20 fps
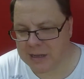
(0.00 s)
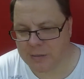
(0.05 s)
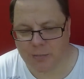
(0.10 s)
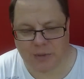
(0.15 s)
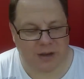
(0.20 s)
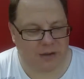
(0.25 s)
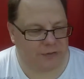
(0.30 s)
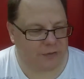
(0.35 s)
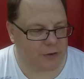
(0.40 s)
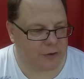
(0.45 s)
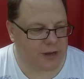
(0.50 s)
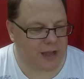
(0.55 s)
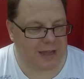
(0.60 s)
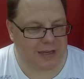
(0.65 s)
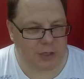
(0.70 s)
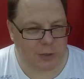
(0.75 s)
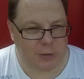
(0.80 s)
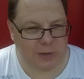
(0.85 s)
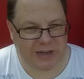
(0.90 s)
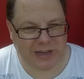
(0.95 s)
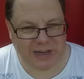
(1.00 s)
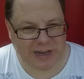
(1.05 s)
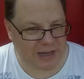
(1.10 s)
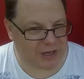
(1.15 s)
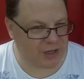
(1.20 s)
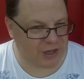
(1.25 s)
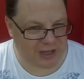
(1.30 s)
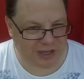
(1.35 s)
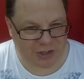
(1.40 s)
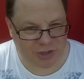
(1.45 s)
But if you're not doing
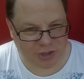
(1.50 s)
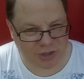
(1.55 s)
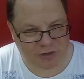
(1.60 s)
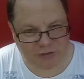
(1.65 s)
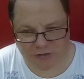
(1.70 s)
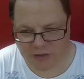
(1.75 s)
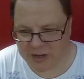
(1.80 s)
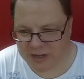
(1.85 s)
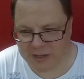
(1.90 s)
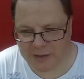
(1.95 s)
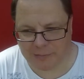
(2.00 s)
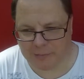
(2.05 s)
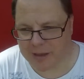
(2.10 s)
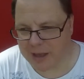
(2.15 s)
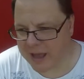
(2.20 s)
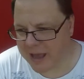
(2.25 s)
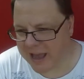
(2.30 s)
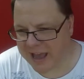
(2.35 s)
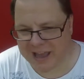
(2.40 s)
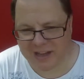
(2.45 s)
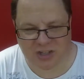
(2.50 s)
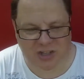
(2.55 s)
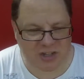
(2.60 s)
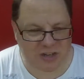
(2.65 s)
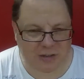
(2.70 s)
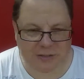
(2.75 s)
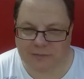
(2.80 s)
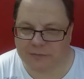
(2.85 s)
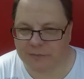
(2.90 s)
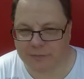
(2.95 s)
any extreme
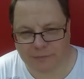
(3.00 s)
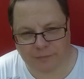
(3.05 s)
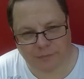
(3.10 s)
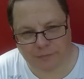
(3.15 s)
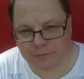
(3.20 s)
action